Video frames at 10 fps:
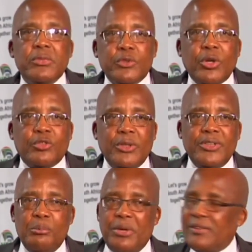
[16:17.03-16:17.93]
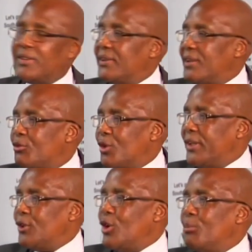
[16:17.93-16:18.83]
it was on the basis that they've
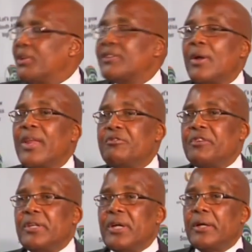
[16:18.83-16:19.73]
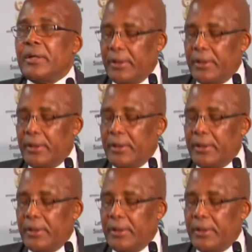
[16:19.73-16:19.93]
got a job in South Africa.